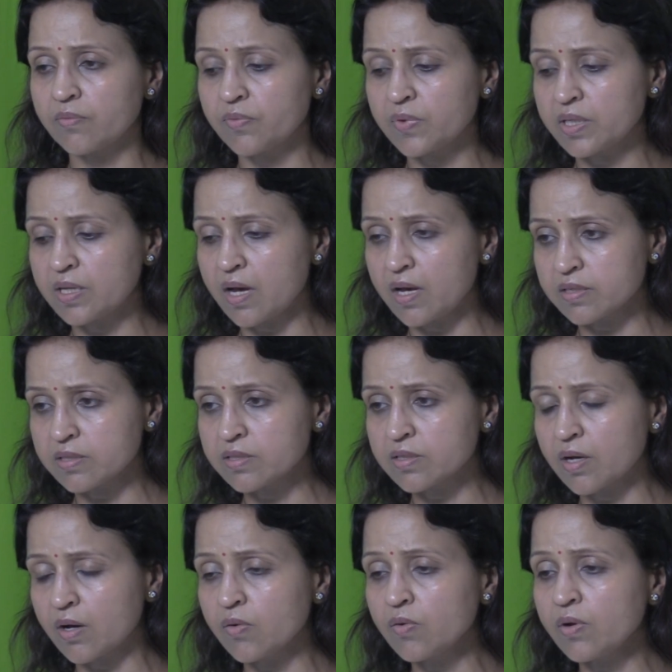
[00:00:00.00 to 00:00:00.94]
with us
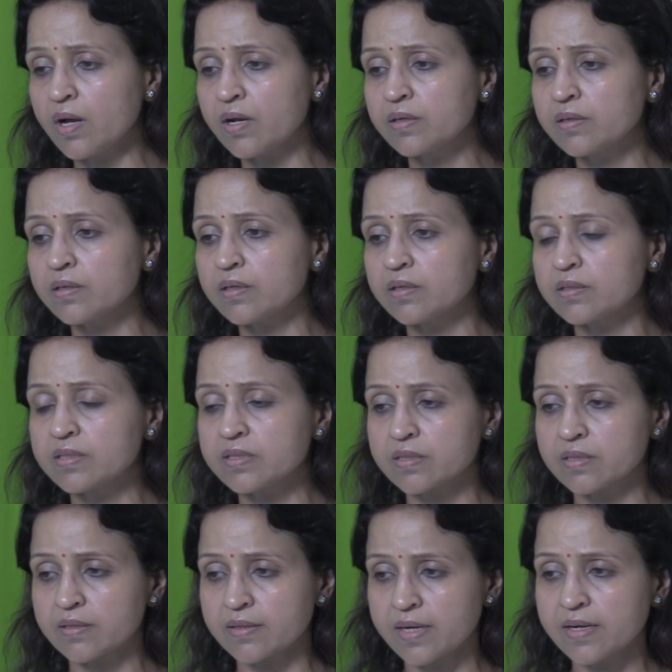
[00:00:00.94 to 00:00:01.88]
now, and its
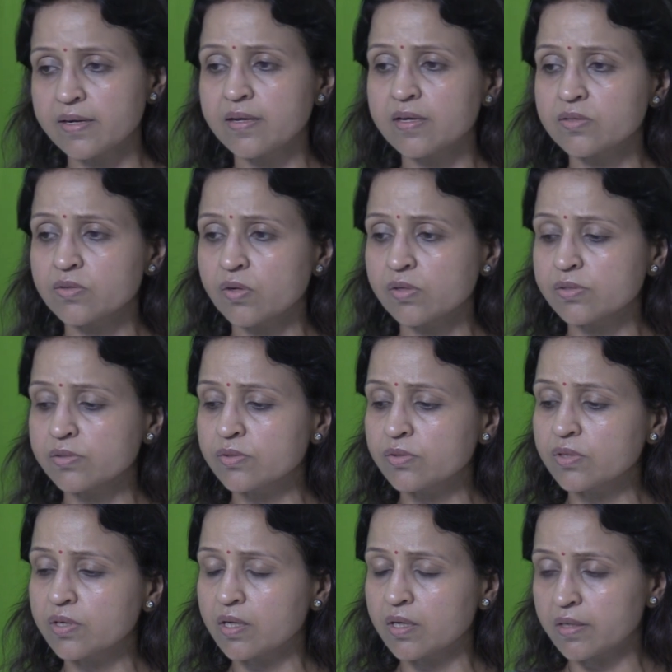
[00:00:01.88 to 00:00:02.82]
rate has
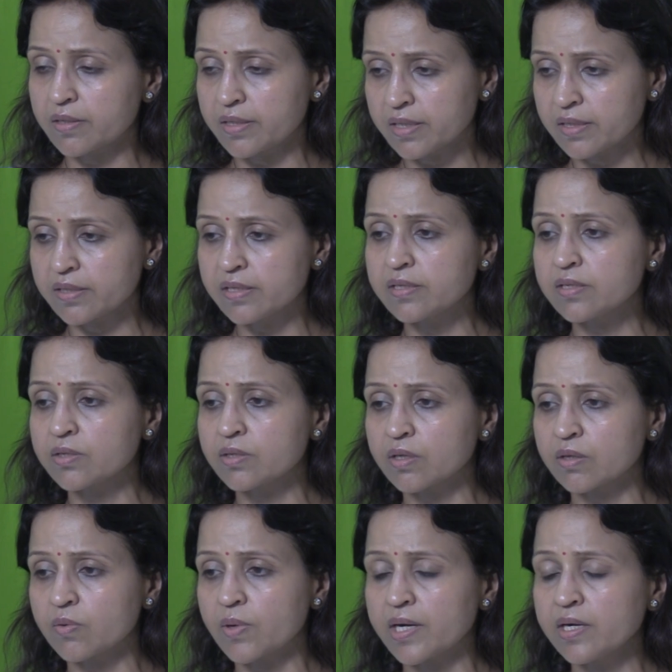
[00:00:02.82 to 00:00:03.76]
also decreased
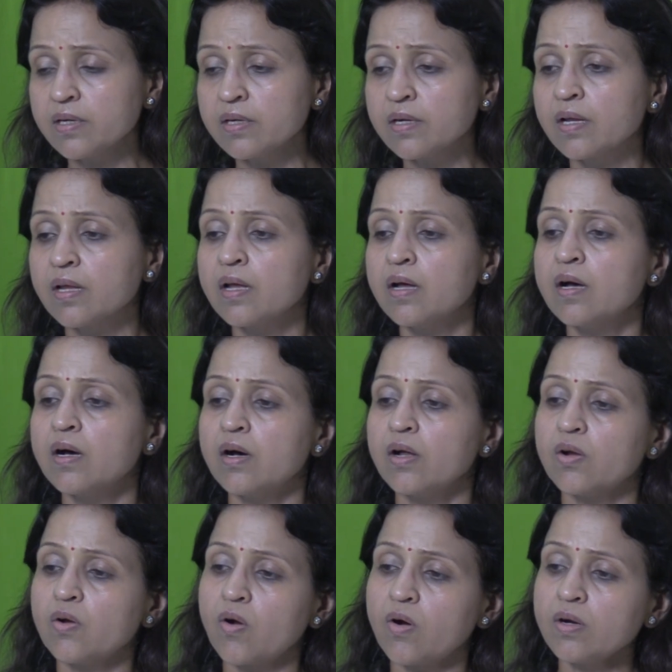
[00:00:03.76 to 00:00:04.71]
quite
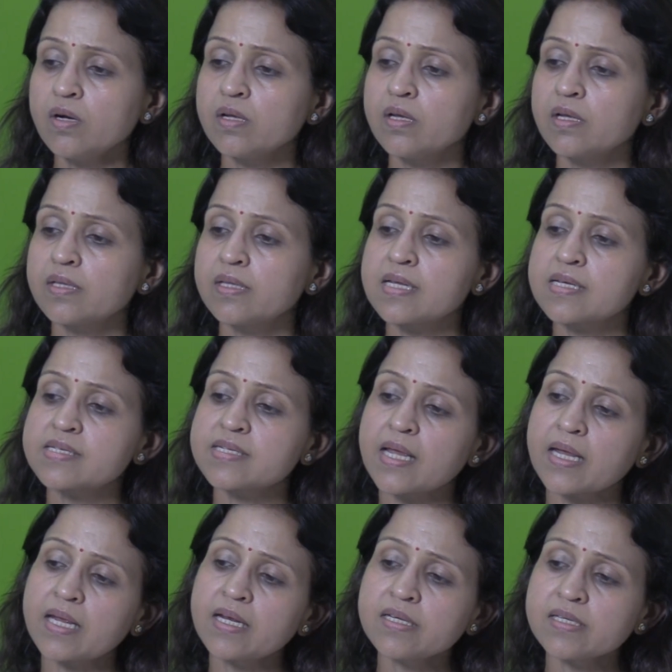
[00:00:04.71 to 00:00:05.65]
a lot. Then
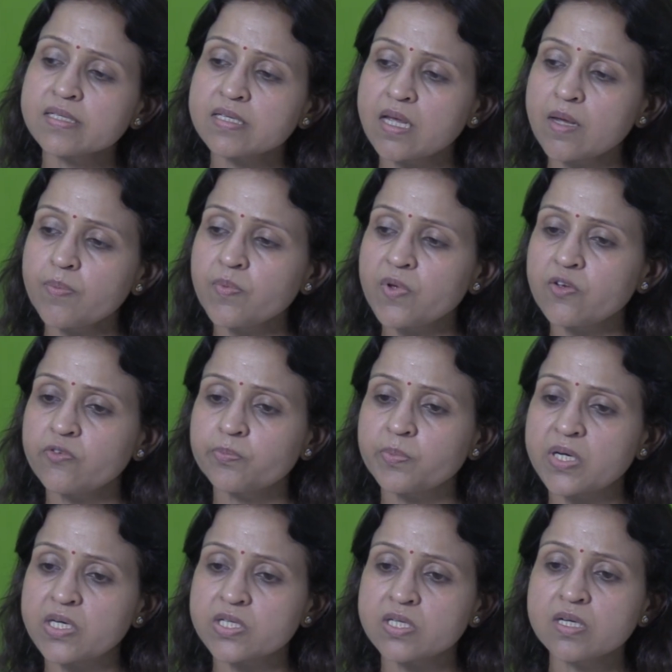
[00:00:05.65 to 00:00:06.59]
second step, if
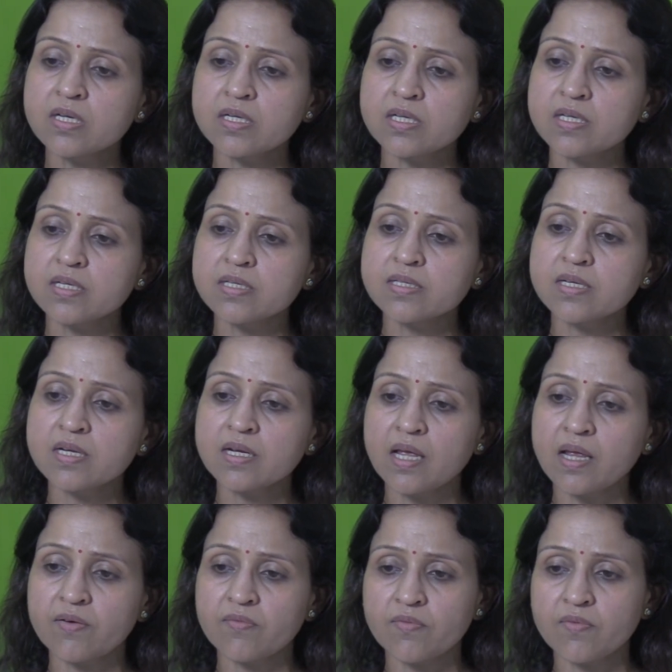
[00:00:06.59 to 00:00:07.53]
patient is in
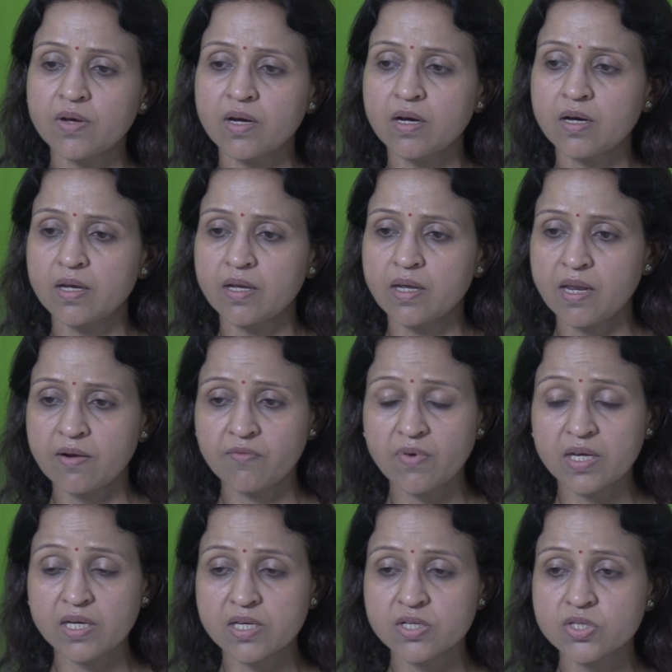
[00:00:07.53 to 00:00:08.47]

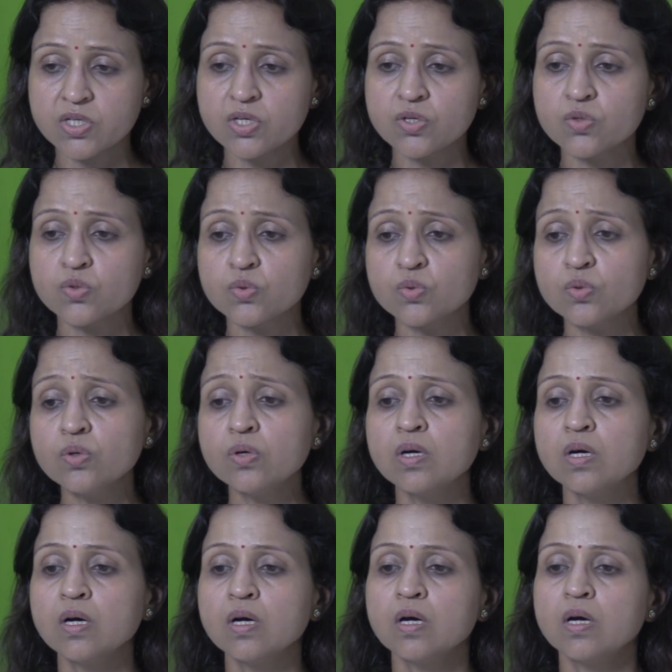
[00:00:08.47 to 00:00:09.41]
NYHA 2,
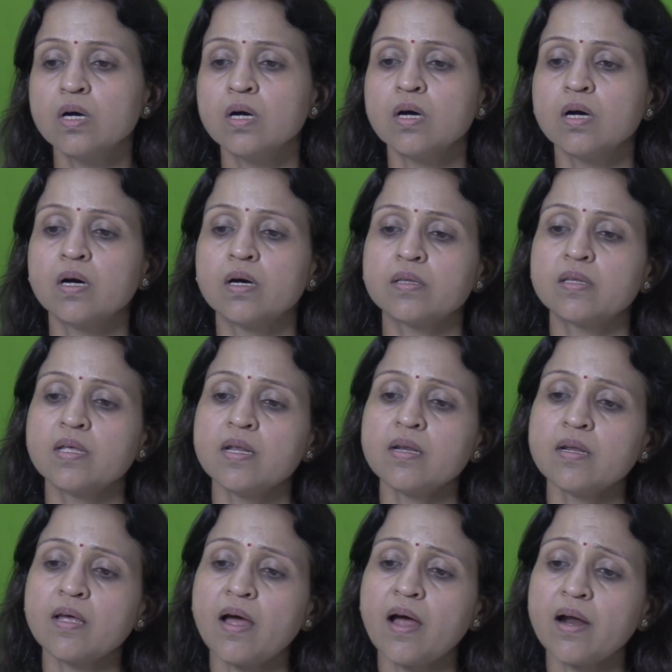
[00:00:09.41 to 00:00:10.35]

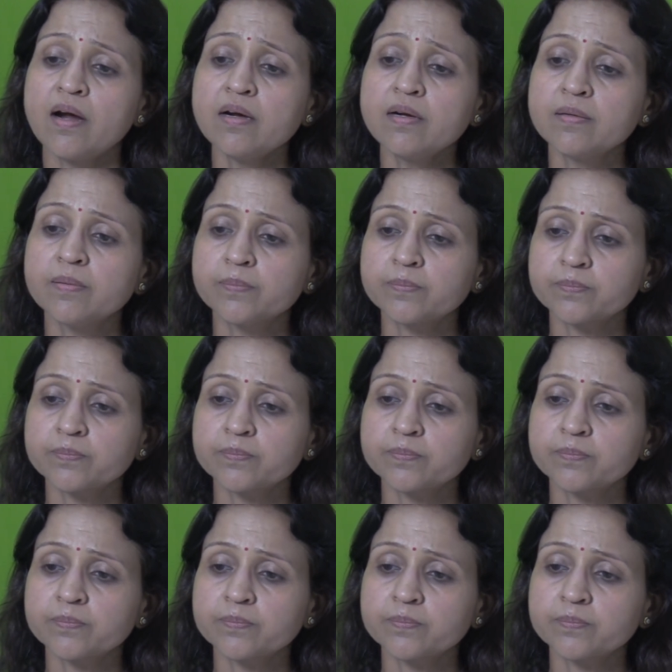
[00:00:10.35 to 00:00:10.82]
then add